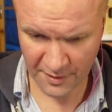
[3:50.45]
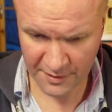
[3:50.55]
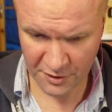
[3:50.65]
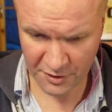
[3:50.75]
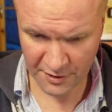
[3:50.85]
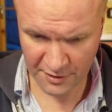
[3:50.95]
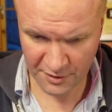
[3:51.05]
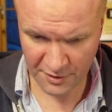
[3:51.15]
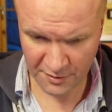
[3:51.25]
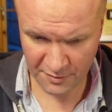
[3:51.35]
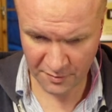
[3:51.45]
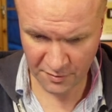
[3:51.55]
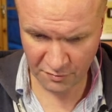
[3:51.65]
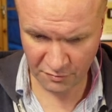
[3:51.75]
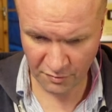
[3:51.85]
I just use
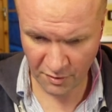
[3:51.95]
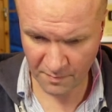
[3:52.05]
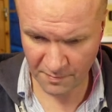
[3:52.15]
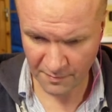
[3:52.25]
crop,